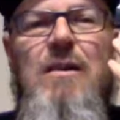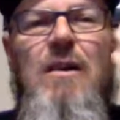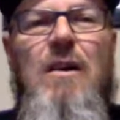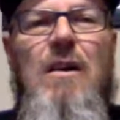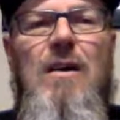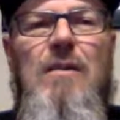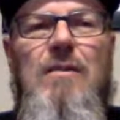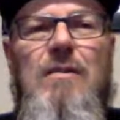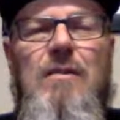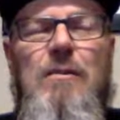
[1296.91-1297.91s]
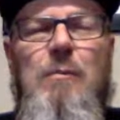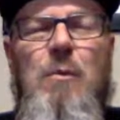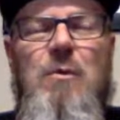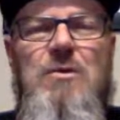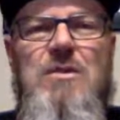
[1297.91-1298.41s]
on
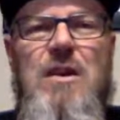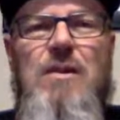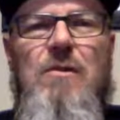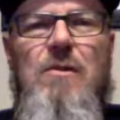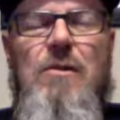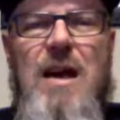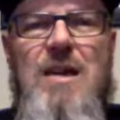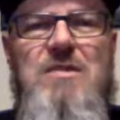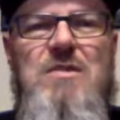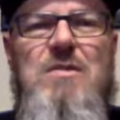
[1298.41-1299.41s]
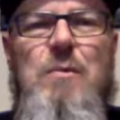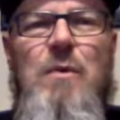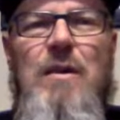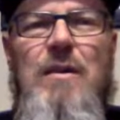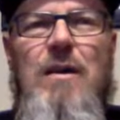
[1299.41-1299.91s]
motorcycle crashes and
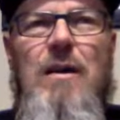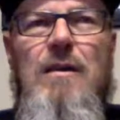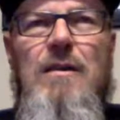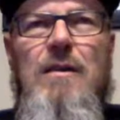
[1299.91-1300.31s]
whatnot,